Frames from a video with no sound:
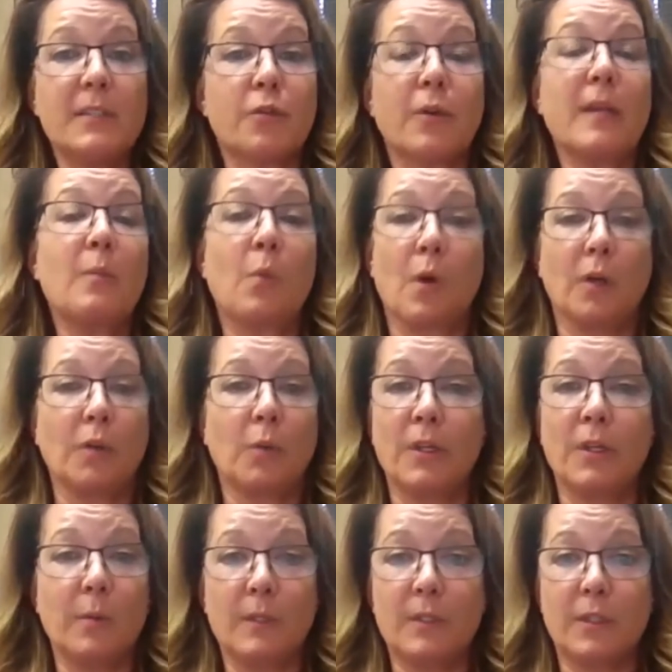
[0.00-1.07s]
dream world,
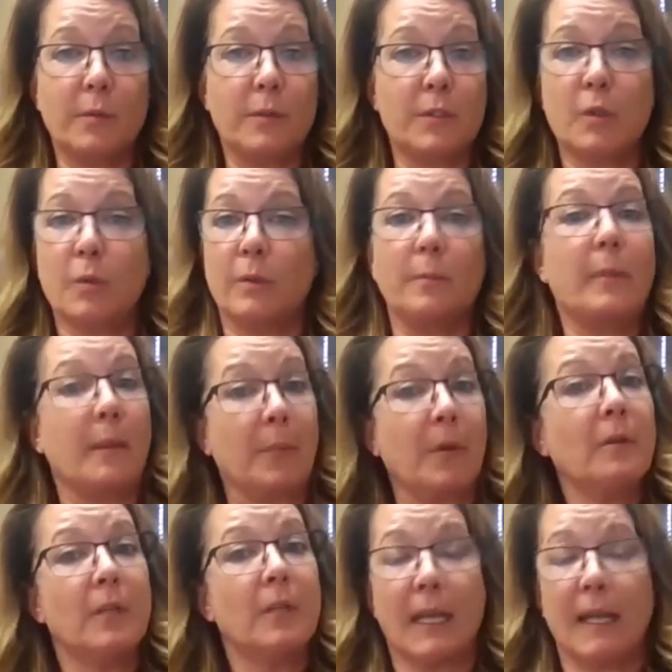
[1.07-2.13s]
what you would do is you would,
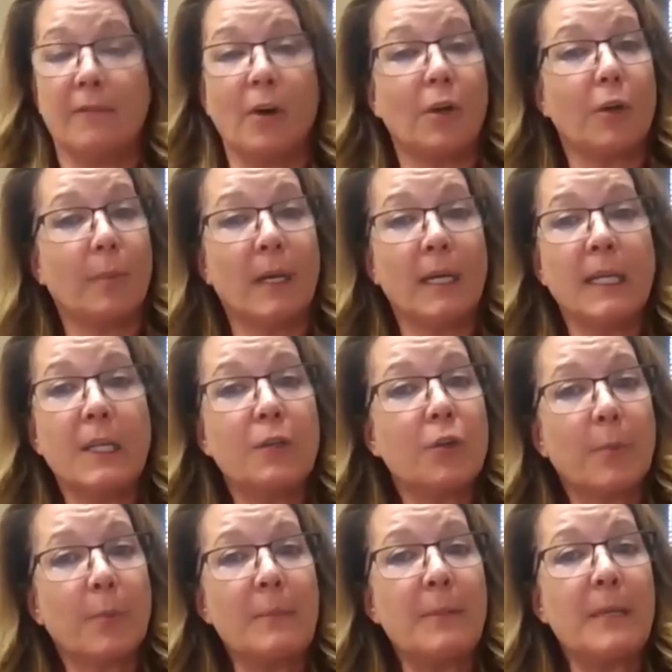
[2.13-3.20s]
remember, you got to have all your money in your
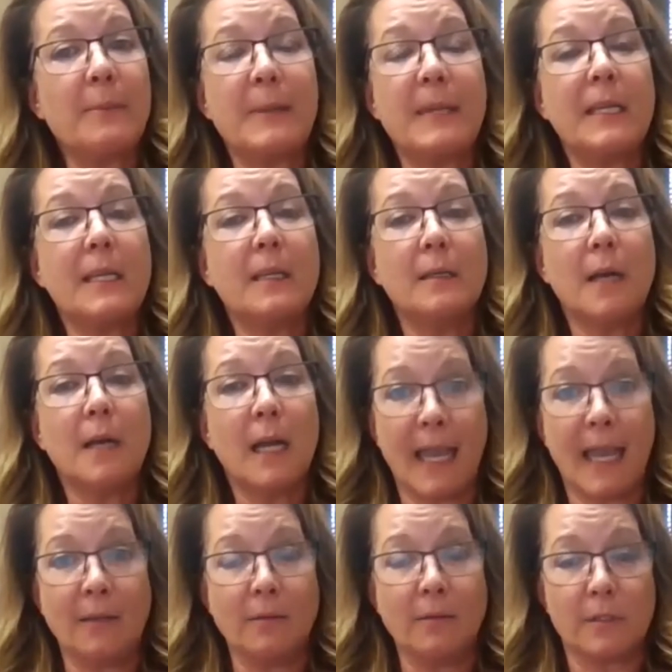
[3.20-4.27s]
PPP
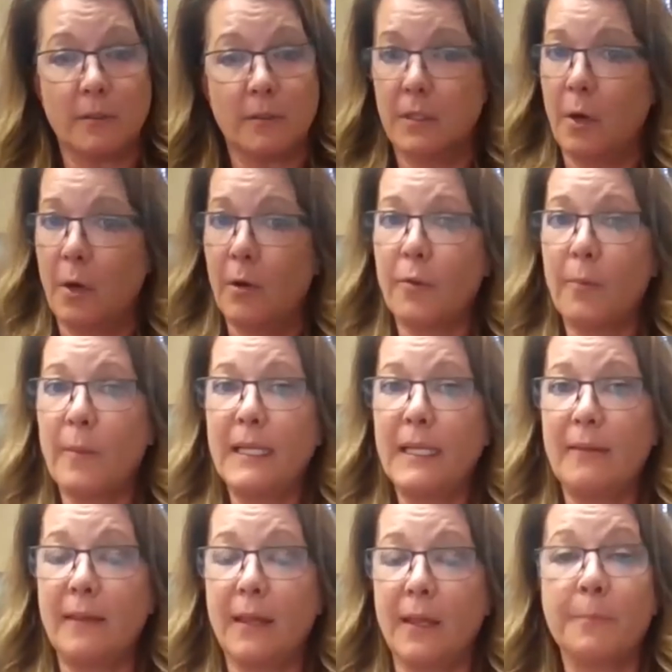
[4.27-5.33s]
account, no other money
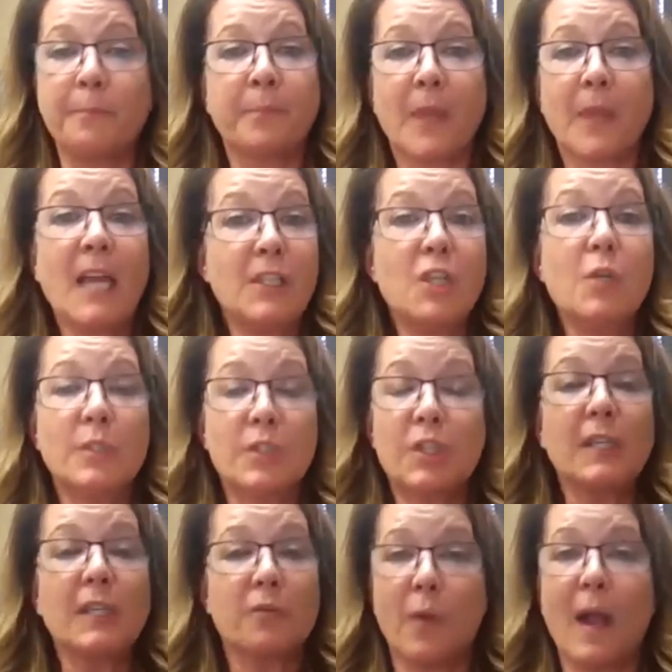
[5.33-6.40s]
in there, and you would
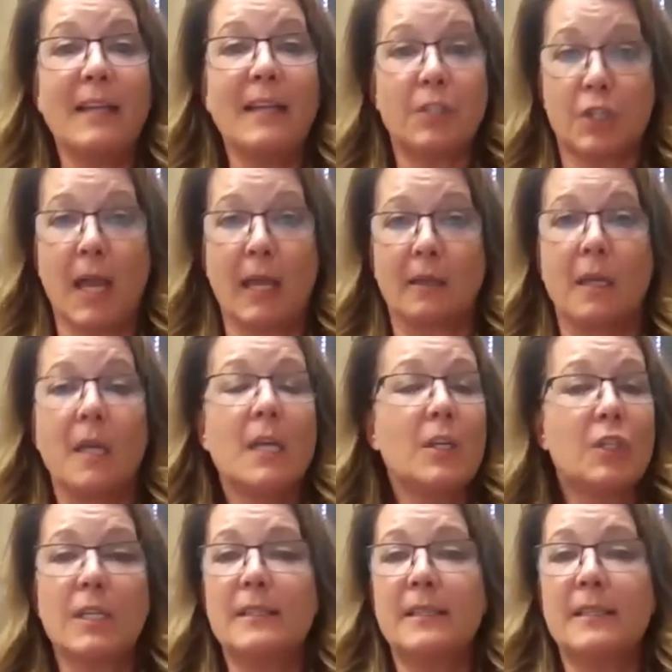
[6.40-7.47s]
just write a check.
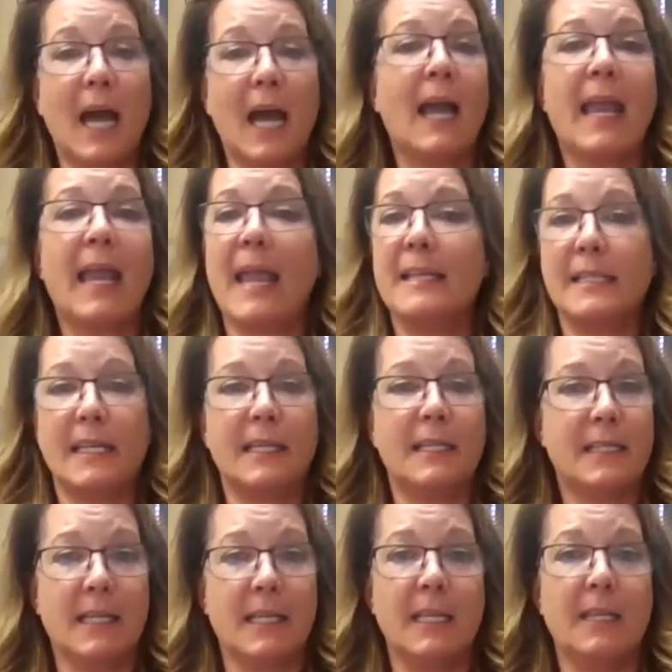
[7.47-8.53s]
GCI,
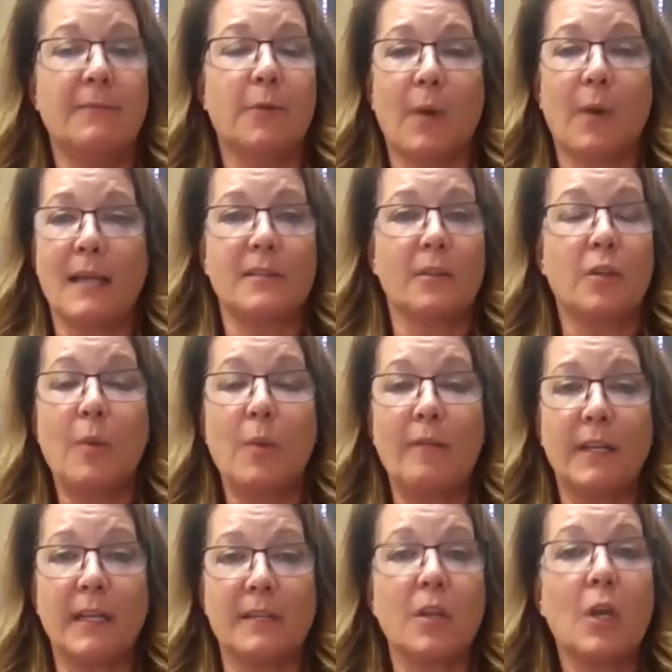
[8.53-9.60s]
AT&T, Verizon, whoever
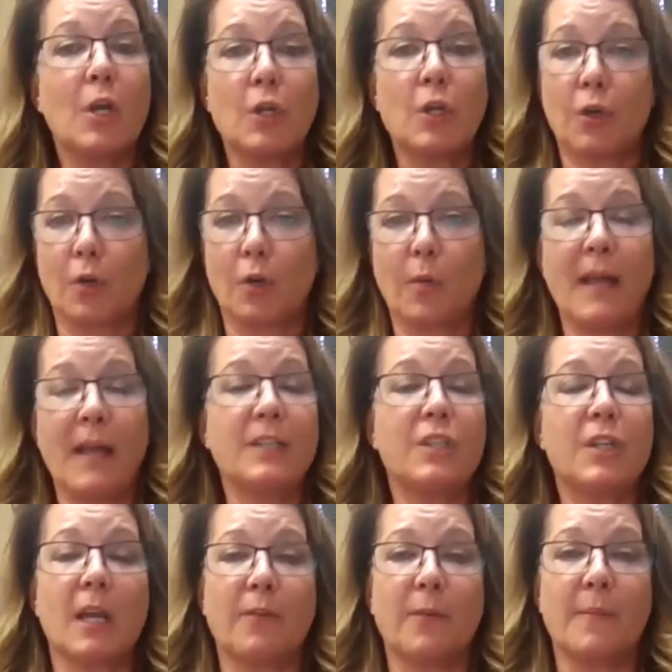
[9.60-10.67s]
it is, you're going to write a
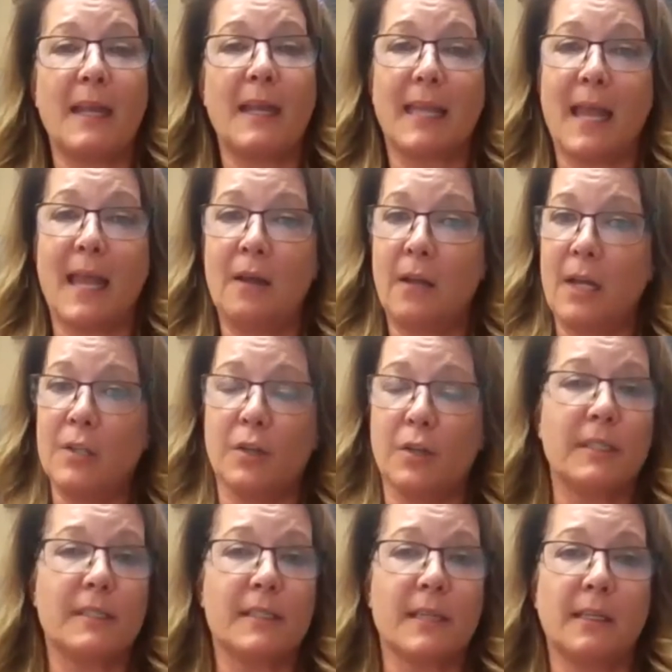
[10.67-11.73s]
check from that account and you're
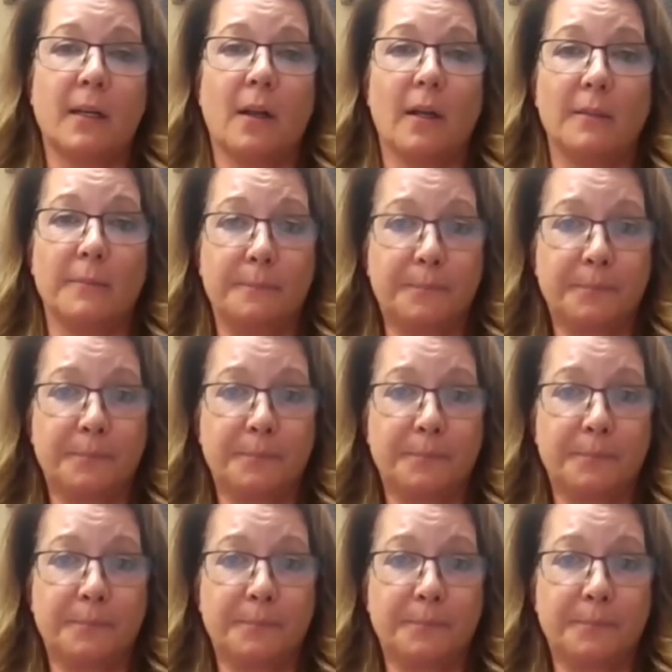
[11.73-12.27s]
going to send it on.